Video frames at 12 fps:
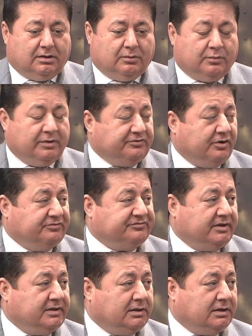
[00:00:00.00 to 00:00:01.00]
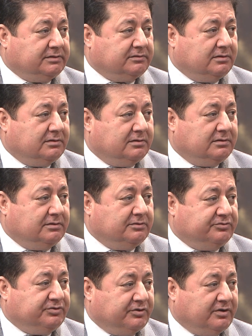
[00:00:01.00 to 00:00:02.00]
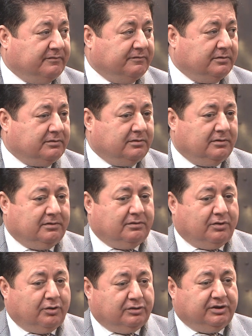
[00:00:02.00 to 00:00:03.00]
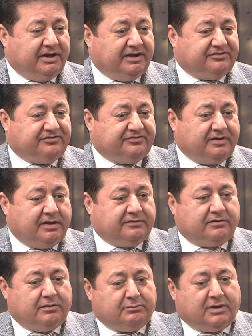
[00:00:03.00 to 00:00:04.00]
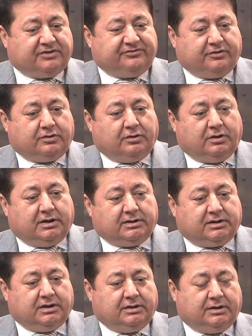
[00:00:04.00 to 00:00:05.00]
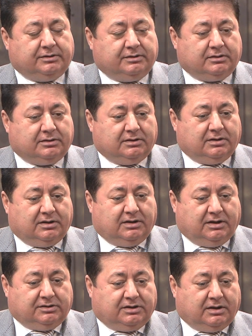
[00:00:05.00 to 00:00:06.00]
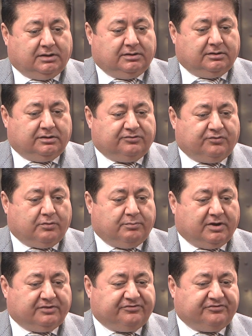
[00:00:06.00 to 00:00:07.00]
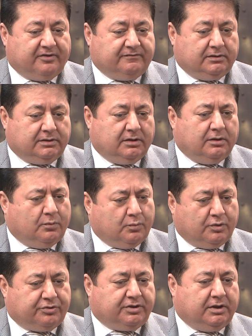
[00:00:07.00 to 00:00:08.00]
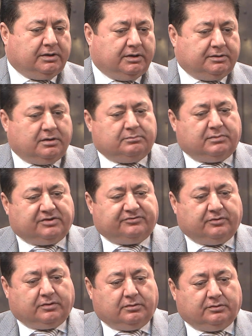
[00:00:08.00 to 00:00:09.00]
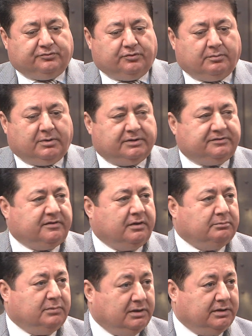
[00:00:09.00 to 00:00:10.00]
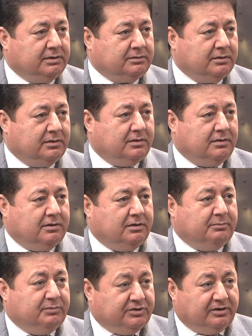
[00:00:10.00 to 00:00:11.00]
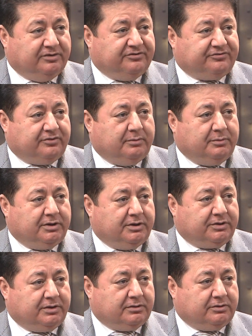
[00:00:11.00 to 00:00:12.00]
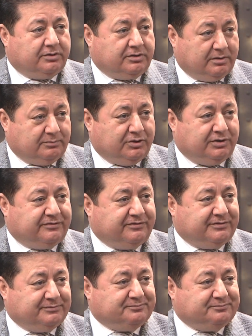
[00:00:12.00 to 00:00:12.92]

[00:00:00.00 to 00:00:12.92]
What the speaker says: went on satellite to cover all the United States, Mexico, and Canada, and catering to about 7, with Canada and Mexico to about 10 million Middle Eastern American community.